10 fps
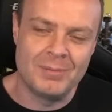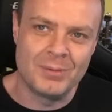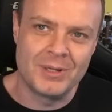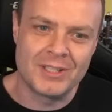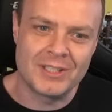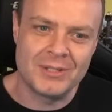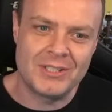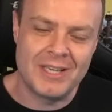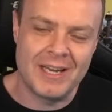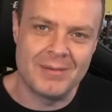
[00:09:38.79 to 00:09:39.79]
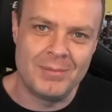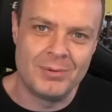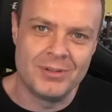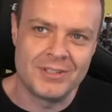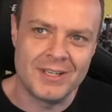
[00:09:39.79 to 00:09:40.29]
But because I was staying at my
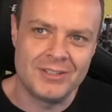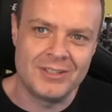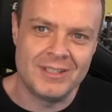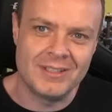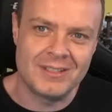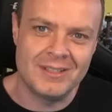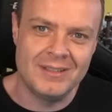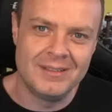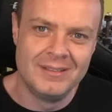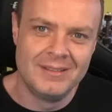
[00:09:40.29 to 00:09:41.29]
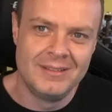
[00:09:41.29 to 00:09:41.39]
brother's, I just didn't see her.